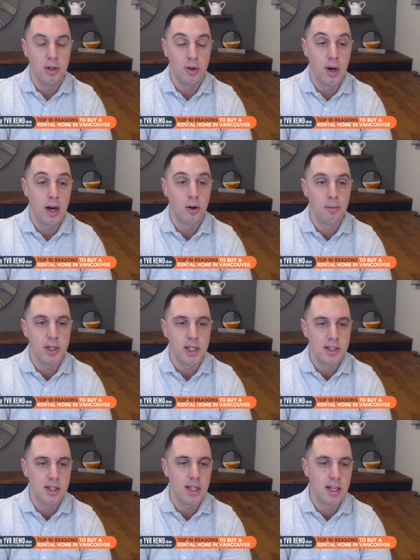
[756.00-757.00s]
help. That
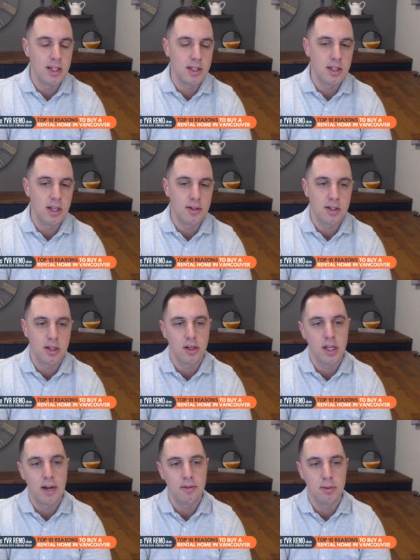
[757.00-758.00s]
doesn't
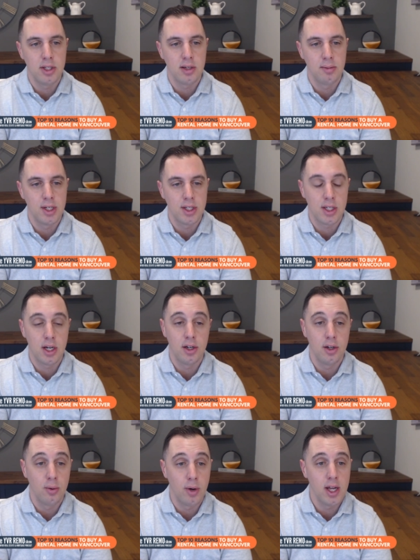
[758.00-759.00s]
necessarily have to be something to scare
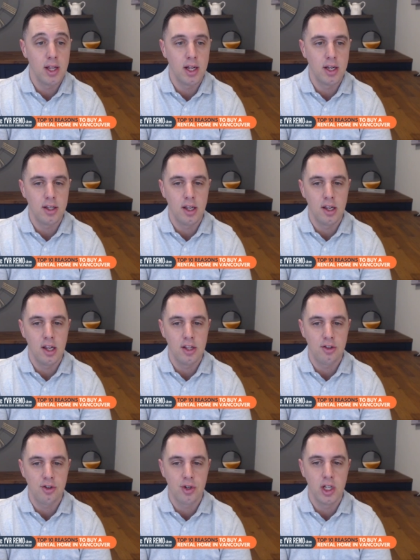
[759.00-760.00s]
you away. That
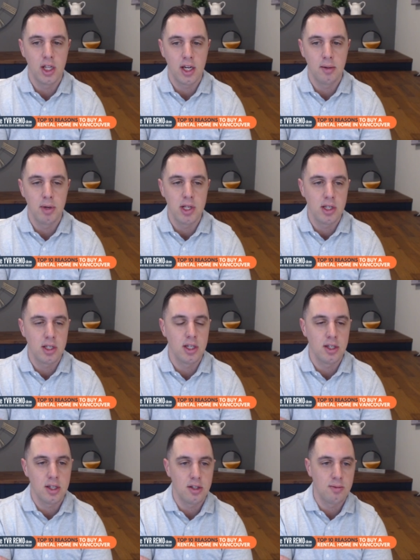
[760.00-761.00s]
it's treated like a business.
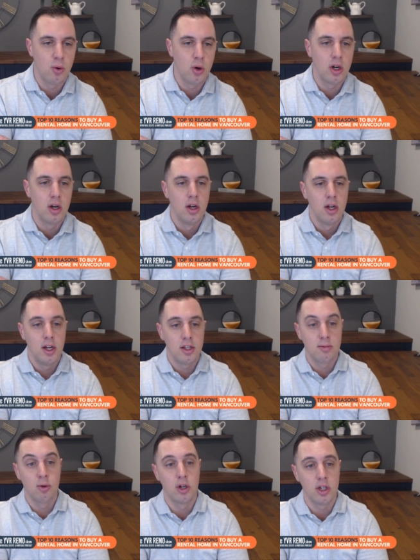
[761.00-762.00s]
It's more
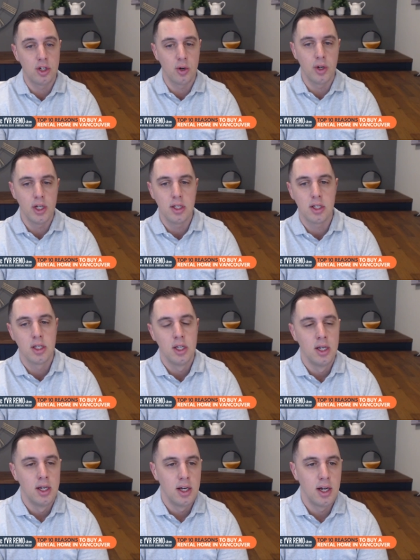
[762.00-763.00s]
a choice
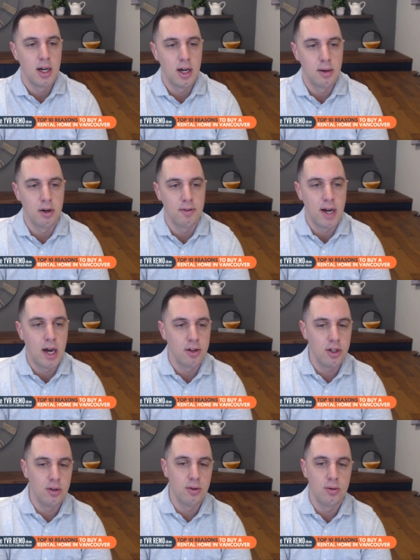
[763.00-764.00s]
of how
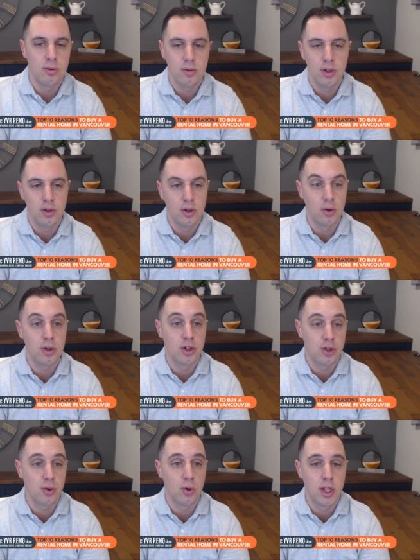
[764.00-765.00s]
you
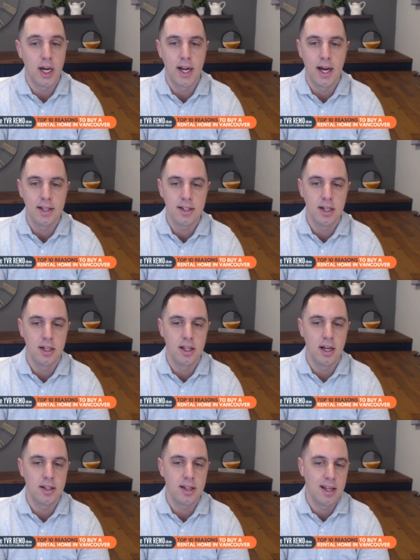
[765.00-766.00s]
control that asset,
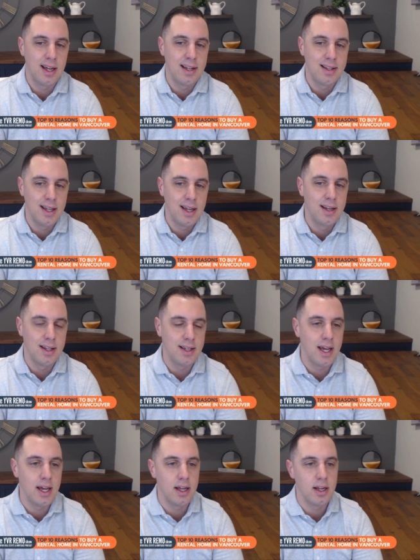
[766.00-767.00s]
and that at the end of the
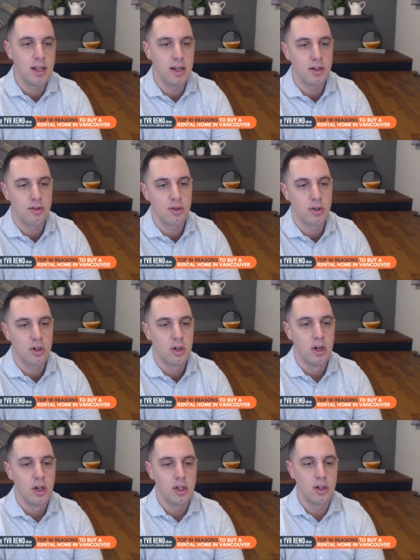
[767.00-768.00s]
day, it is
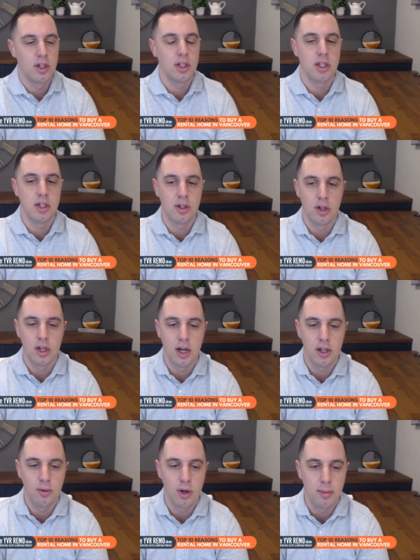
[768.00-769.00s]
your decision on
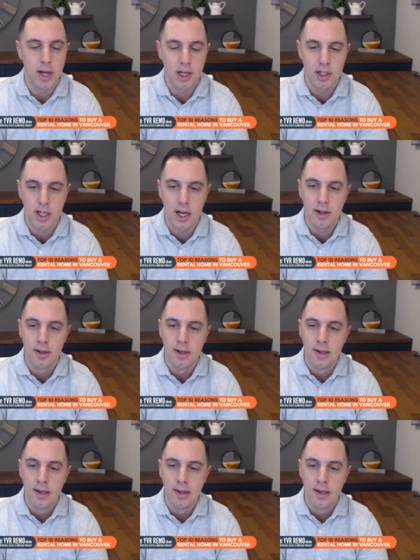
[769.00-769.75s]
how you want to manage that.